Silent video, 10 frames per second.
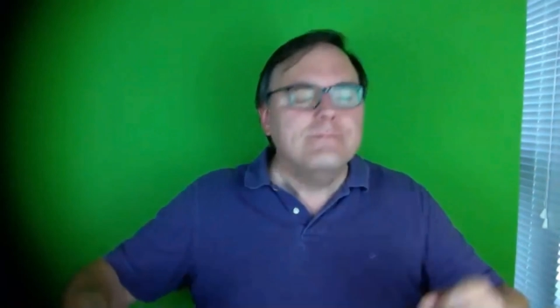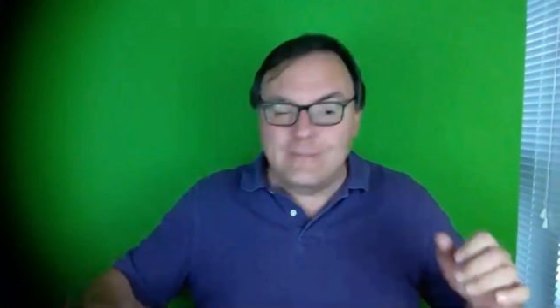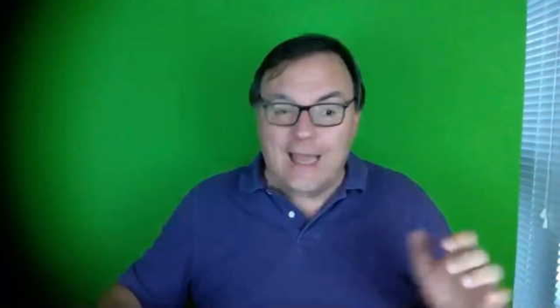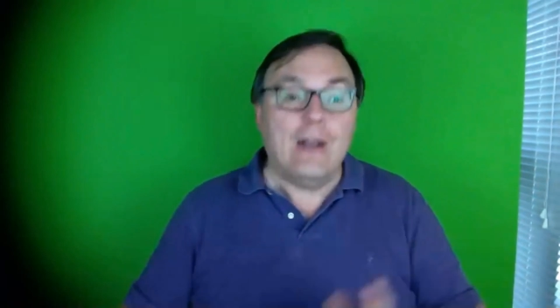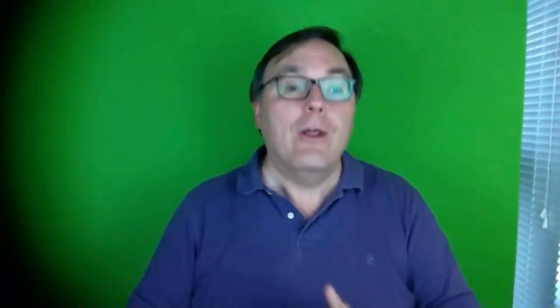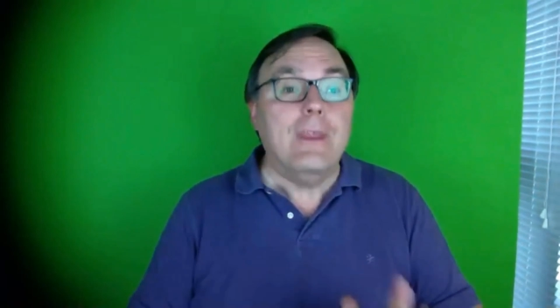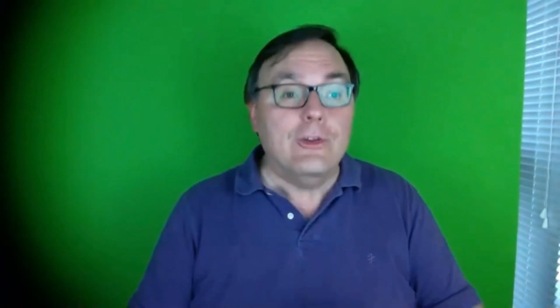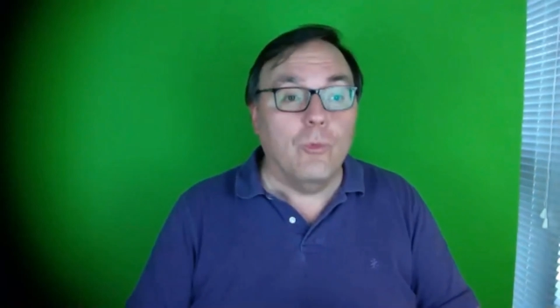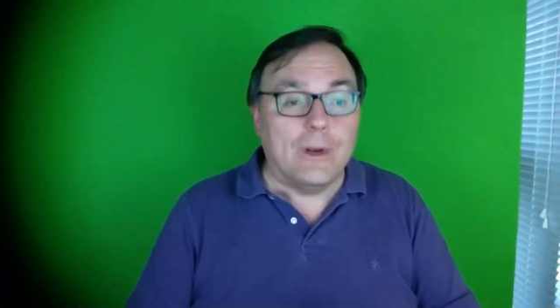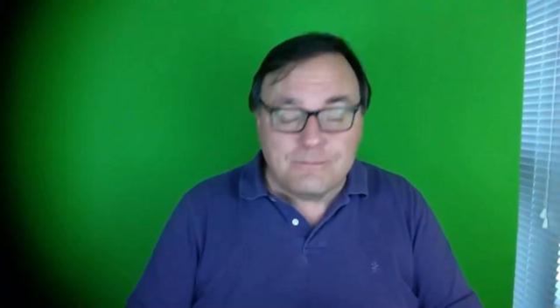Not on
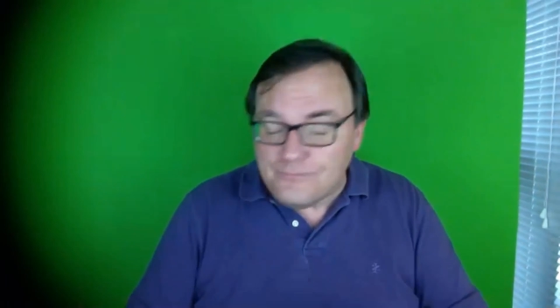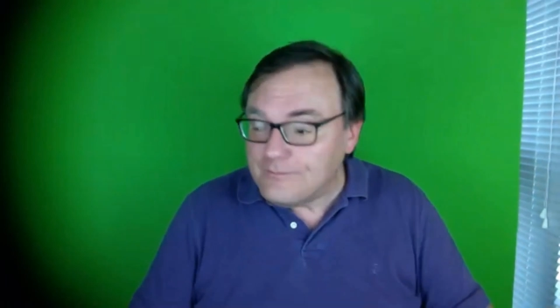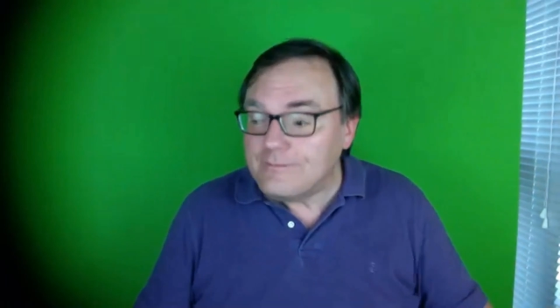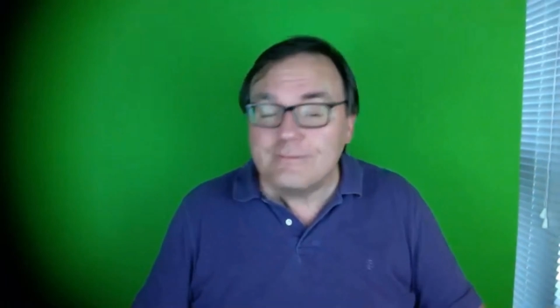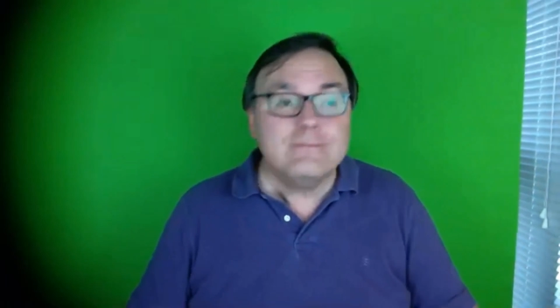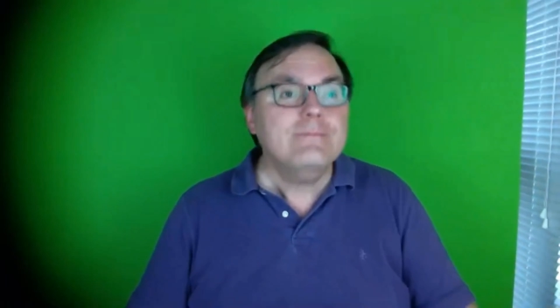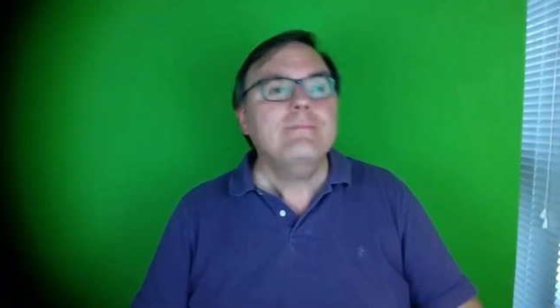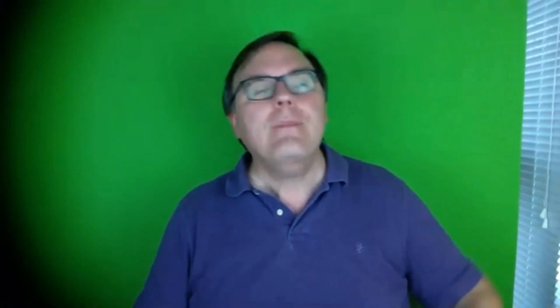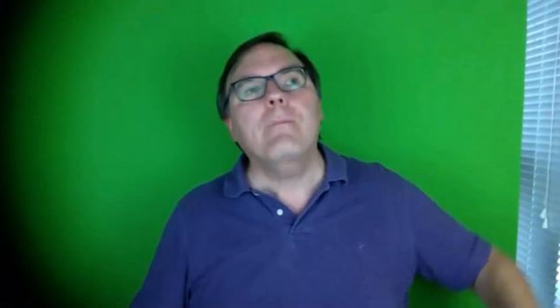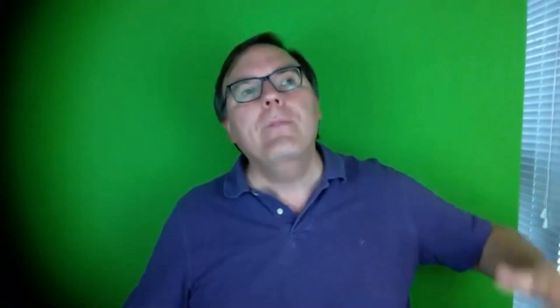this one.
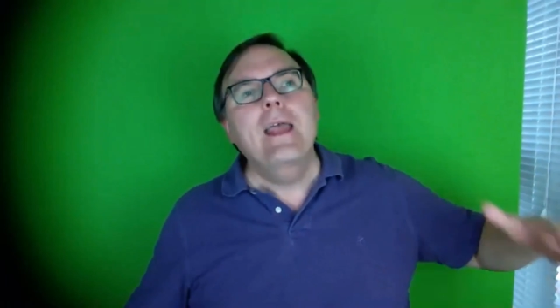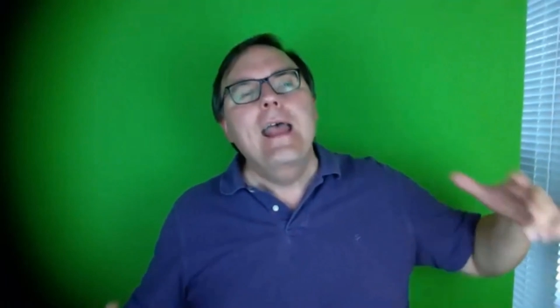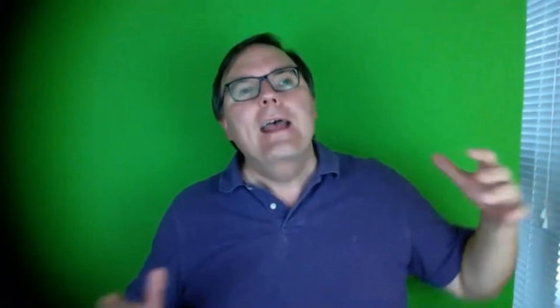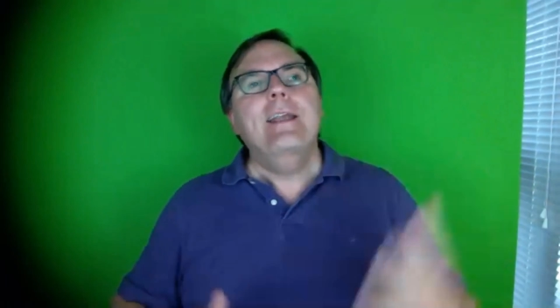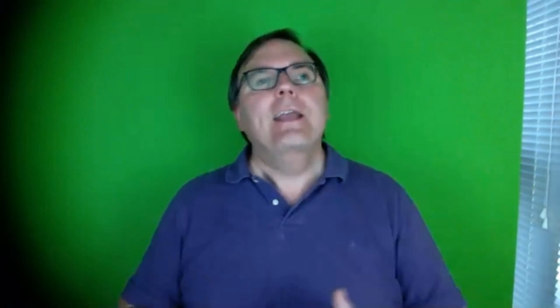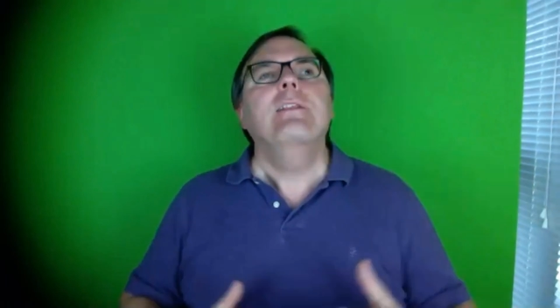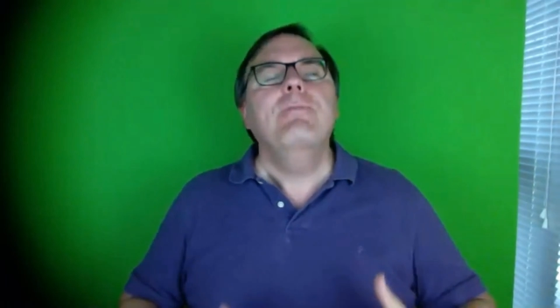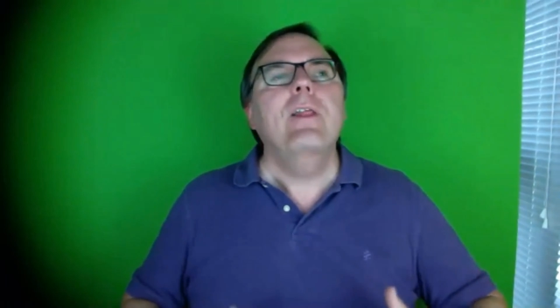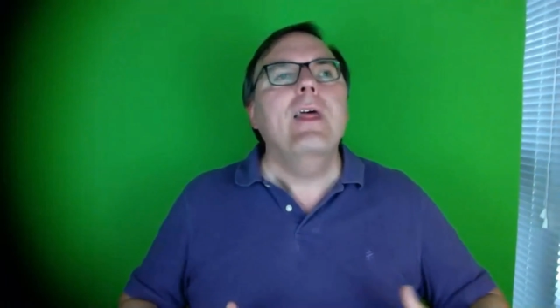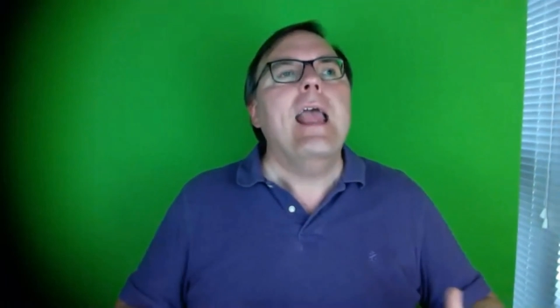Take the
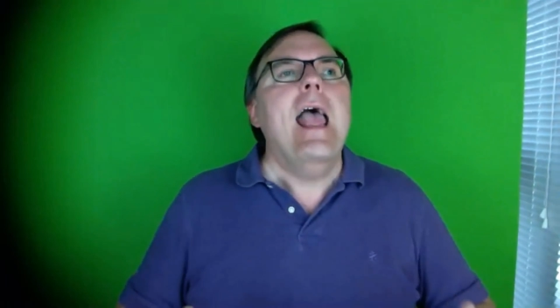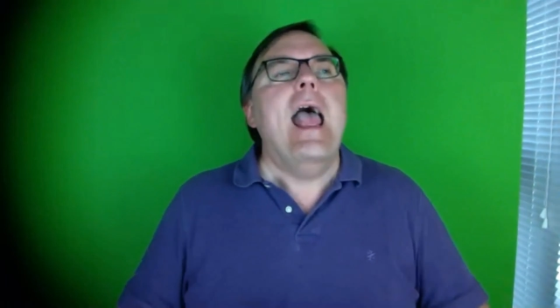feeling,